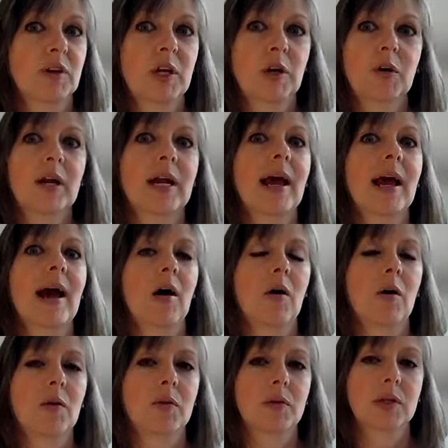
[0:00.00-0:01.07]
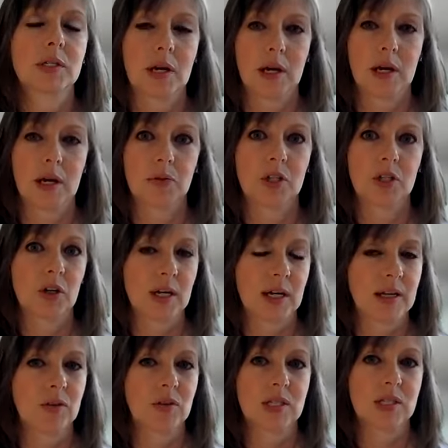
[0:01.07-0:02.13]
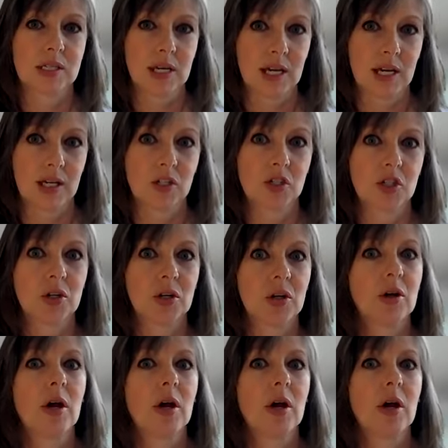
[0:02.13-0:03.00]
figuring out the type, the grade, the stage,